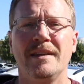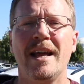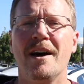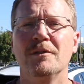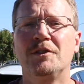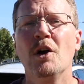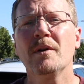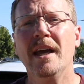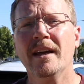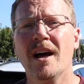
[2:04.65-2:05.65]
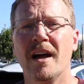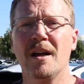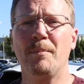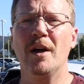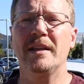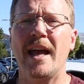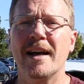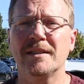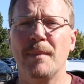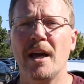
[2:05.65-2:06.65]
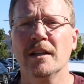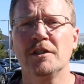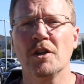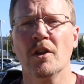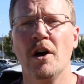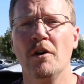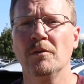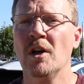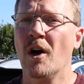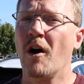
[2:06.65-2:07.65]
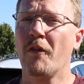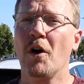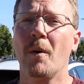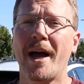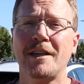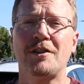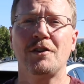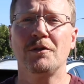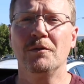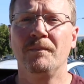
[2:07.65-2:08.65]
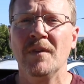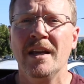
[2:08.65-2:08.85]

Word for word: Now, don't get caught up on gas mileage alone, although I do.